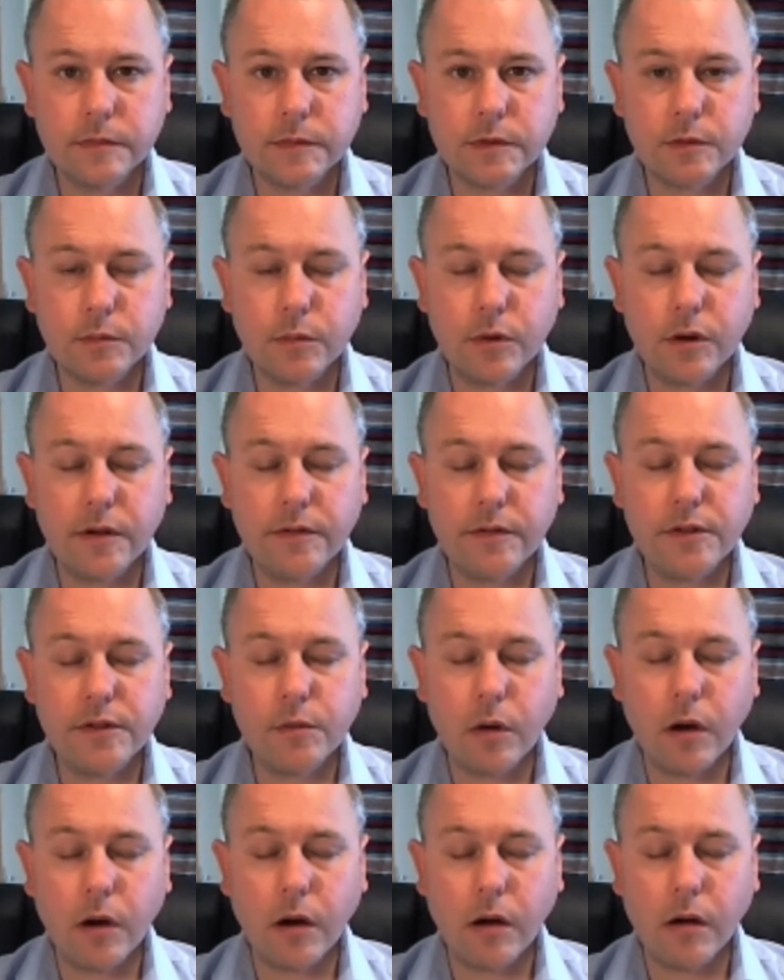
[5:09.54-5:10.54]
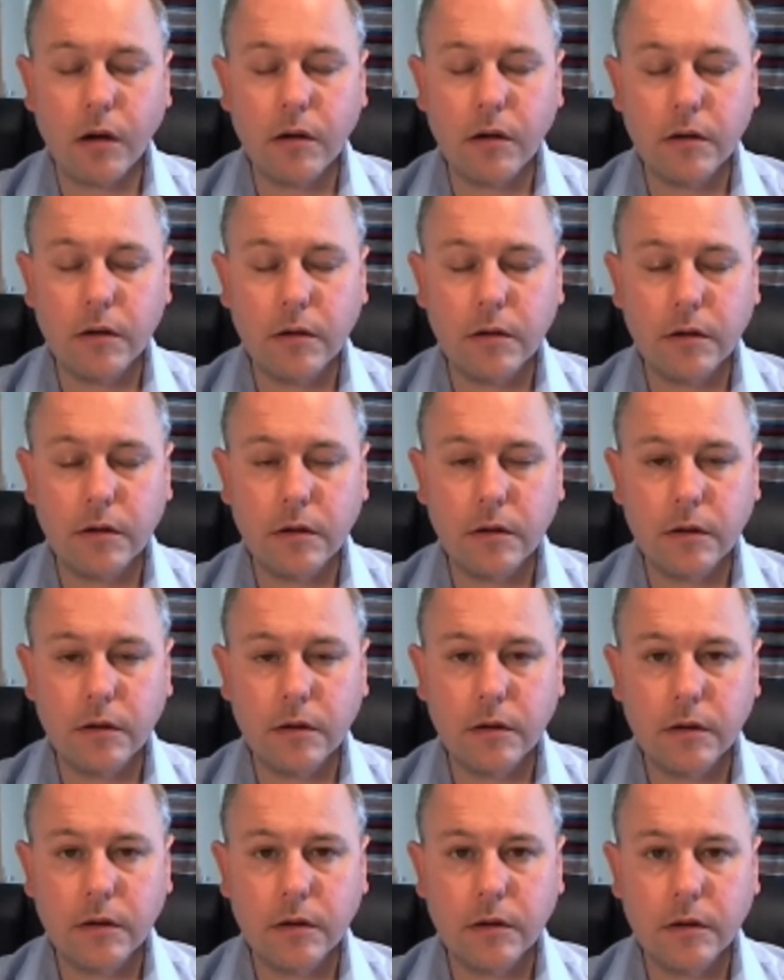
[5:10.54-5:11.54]
So wherever you are,
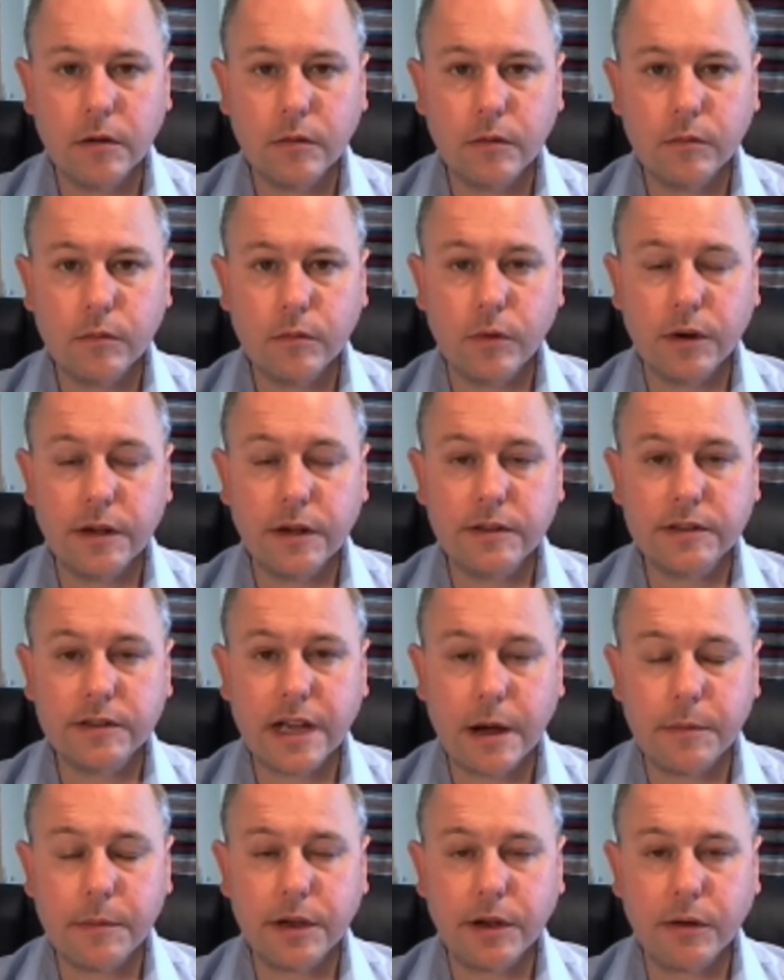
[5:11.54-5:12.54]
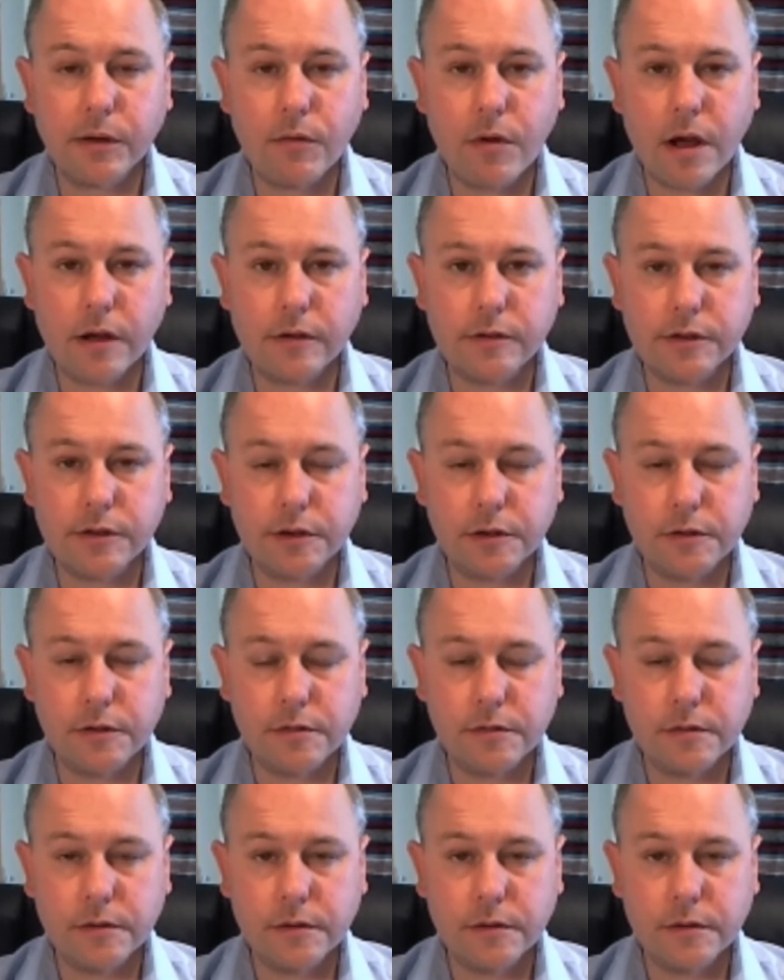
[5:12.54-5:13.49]
whatever's happening around you,